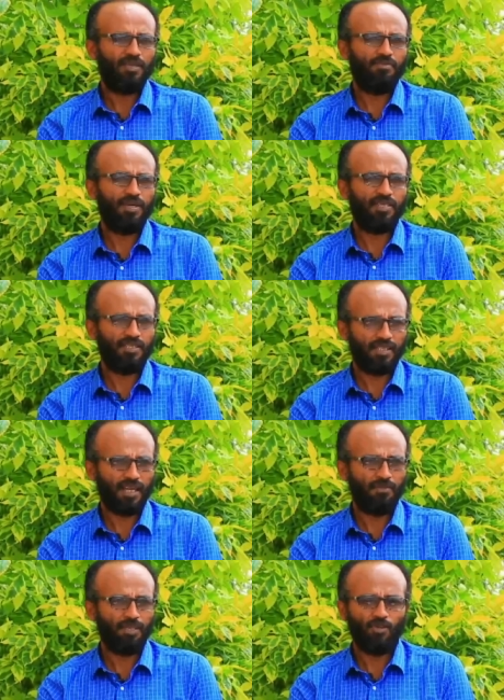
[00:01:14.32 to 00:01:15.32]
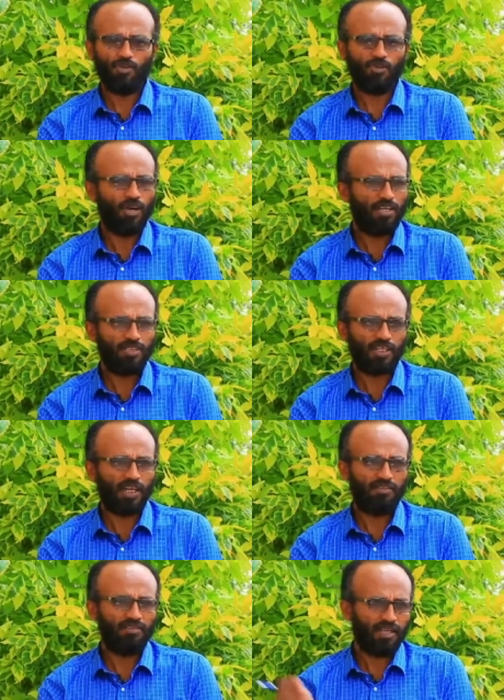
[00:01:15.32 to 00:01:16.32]
medicine came in or no additional
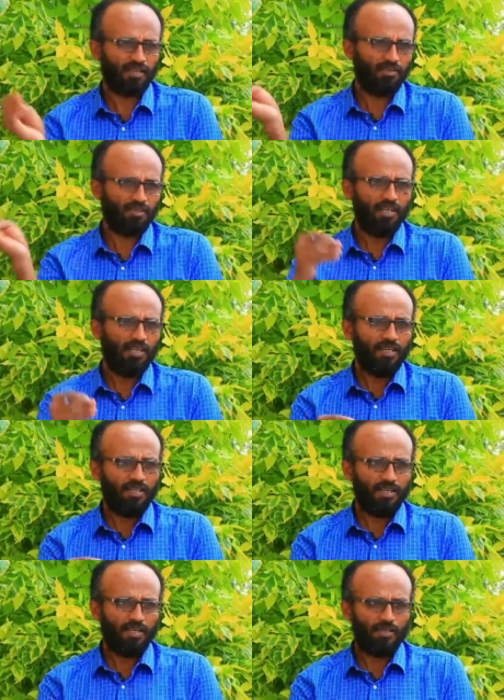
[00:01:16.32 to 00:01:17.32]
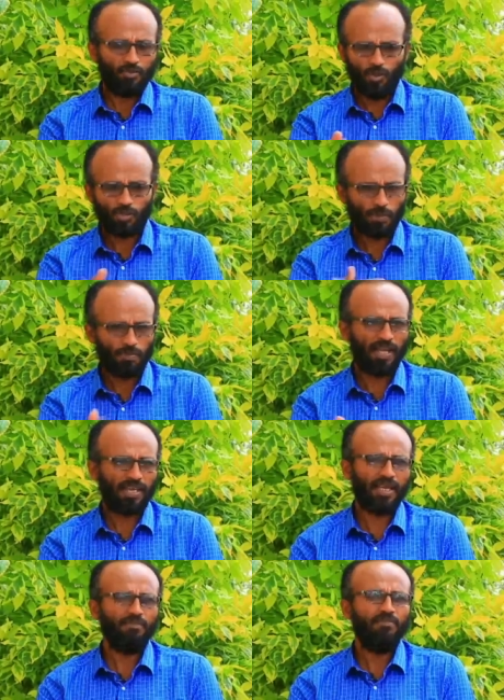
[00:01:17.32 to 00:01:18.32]
thing, uh, no supply
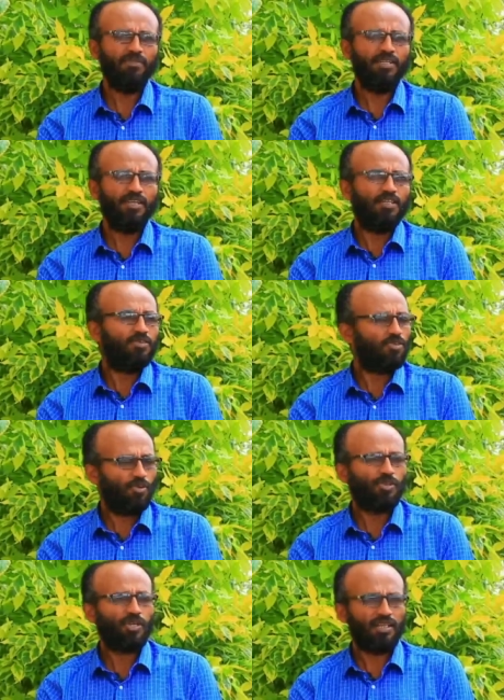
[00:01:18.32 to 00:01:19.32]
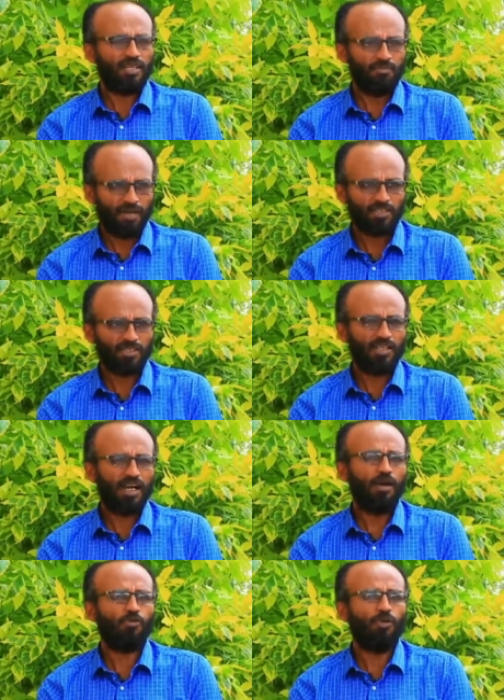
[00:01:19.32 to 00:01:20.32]
came. So you can imagine
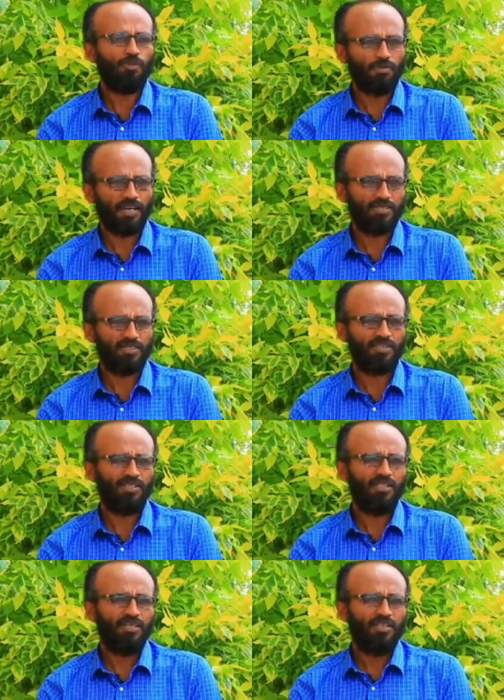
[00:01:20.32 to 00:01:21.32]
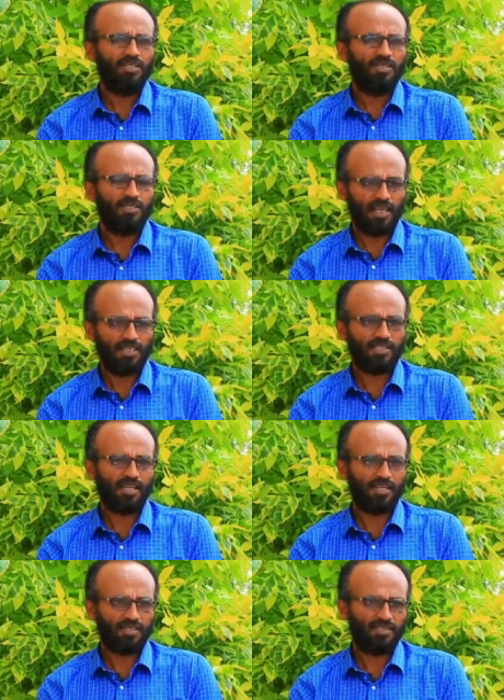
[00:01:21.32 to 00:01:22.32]
how compromised the
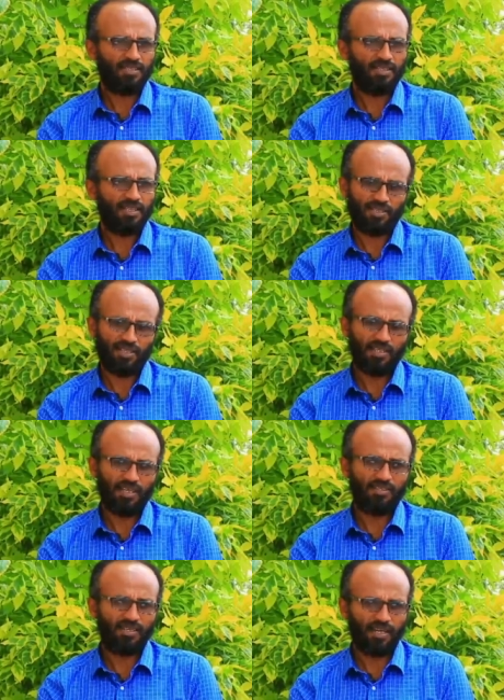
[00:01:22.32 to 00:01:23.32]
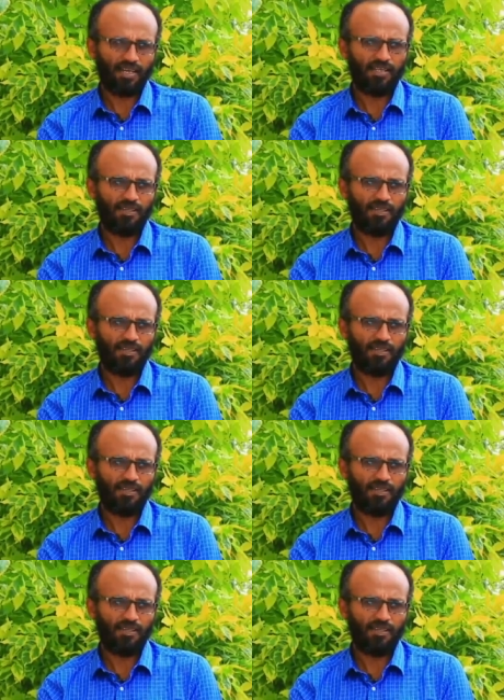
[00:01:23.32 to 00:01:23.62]
healthcare is in, in Tigray